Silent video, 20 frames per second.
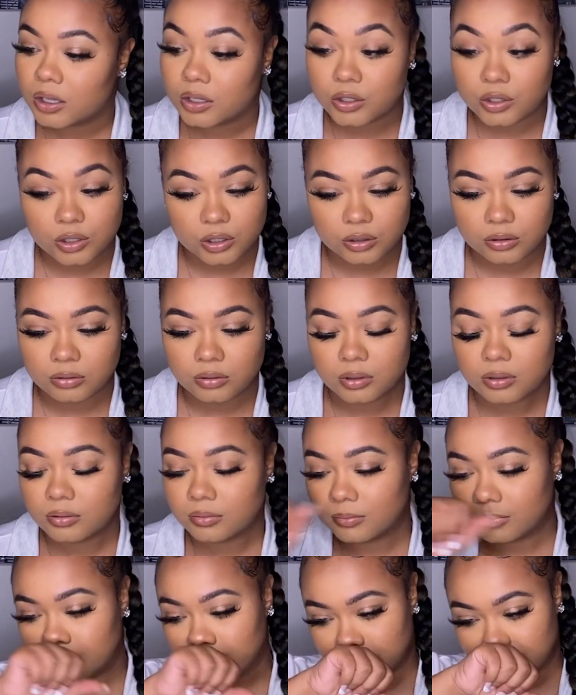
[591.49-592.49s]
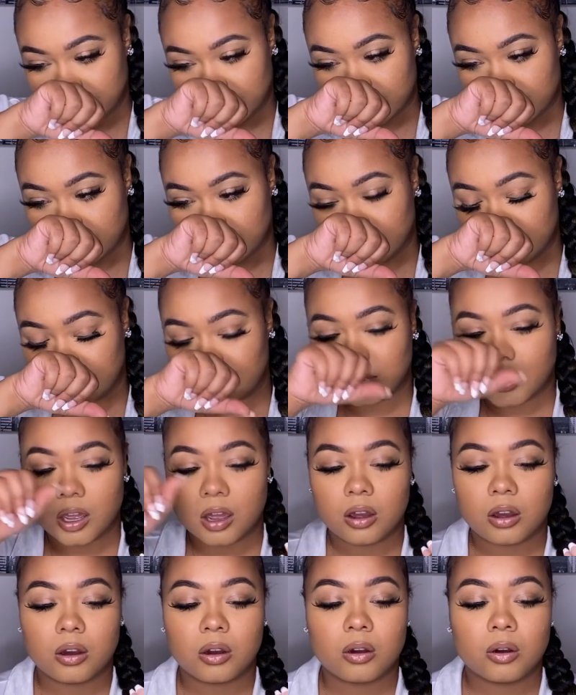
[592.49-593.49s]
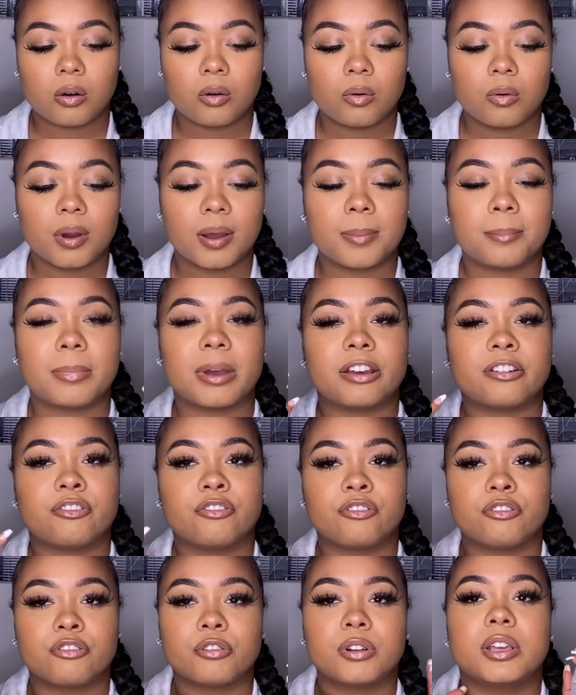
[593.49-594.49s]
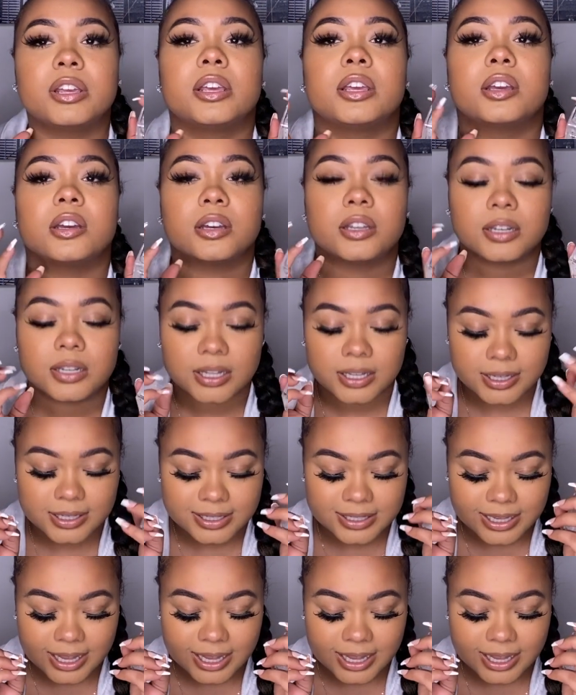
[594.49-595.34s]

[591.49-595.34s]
Dude, oh my freaking goodness.